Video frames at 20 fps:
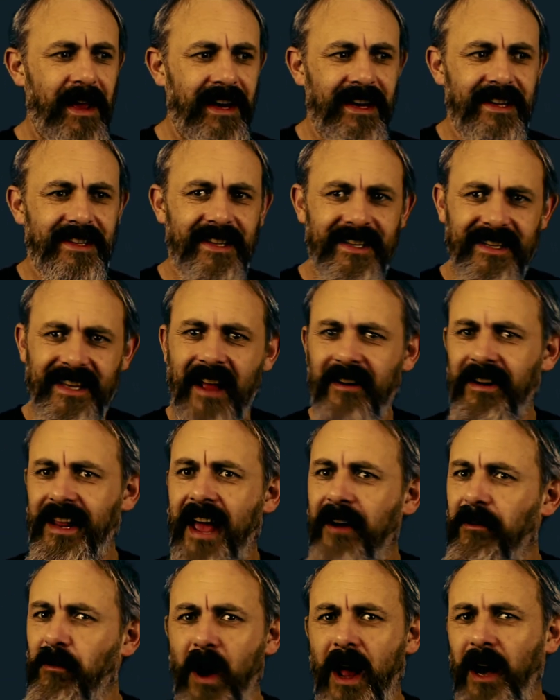and it's astounding
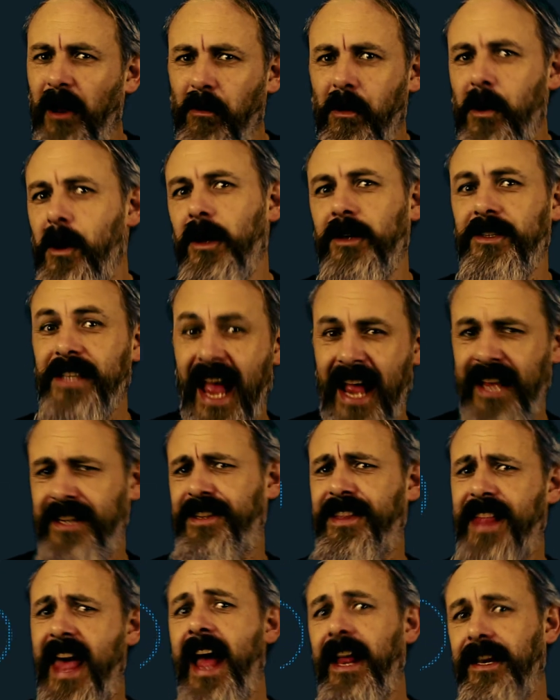how well it works
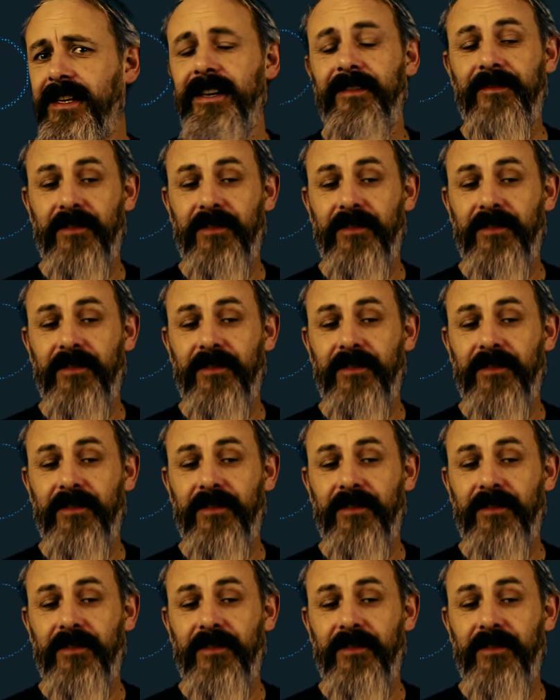as that.